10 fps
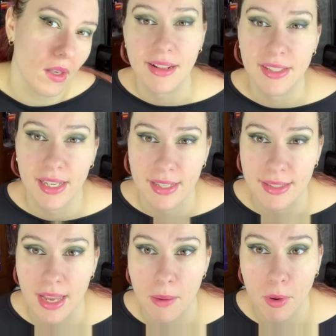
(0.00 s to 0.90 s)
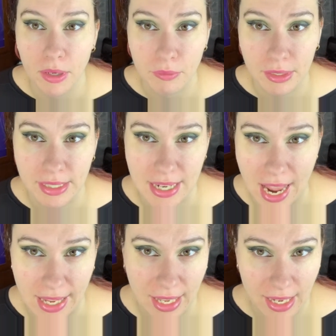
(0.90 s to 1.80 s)
As you can see, I'm only really
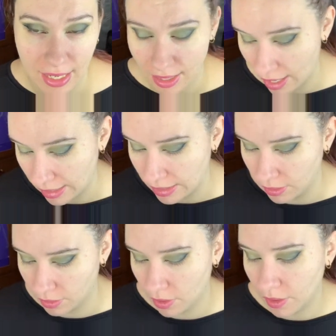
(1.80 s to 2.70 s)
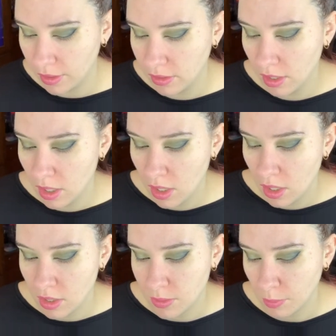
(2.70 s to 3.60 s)
taking in that inner third,
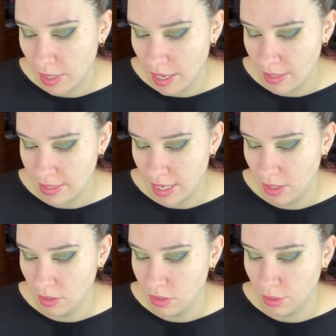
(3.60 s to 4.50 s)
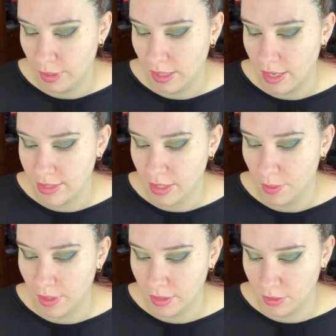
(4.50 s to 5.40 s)
because what I intend on doing is
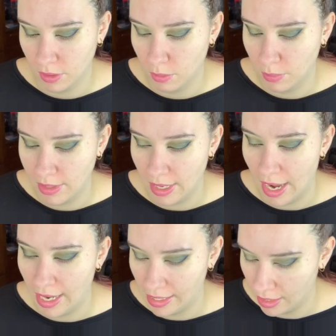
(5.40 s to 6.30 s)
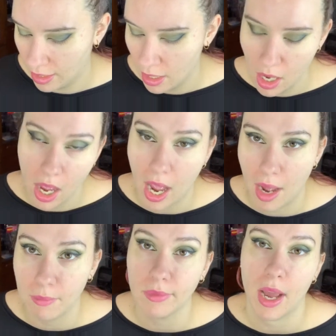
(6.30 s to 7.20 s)
going through with a
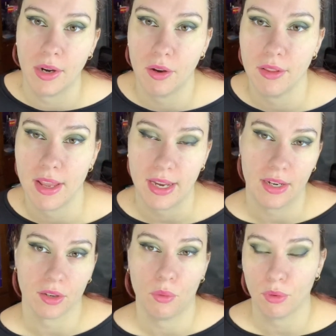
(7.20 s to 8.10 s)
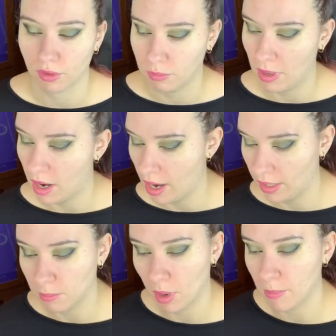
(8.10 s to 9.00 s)
liner on the inner corner of my eye in
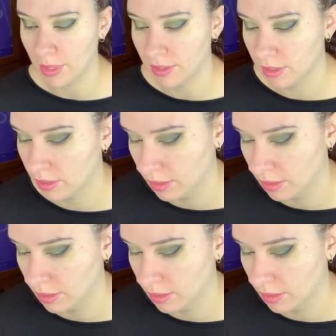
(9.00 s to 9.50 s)
a moment.